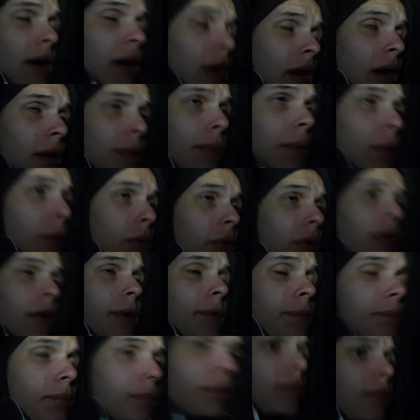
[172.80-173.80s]
I woke
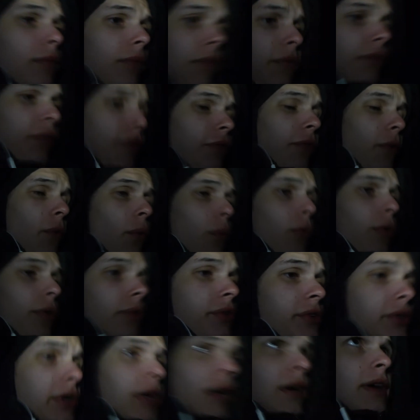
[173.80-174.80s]
up 4
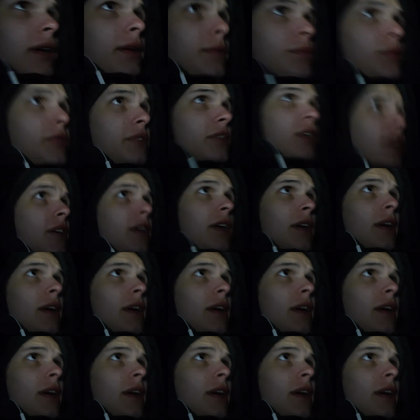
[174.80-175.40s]
times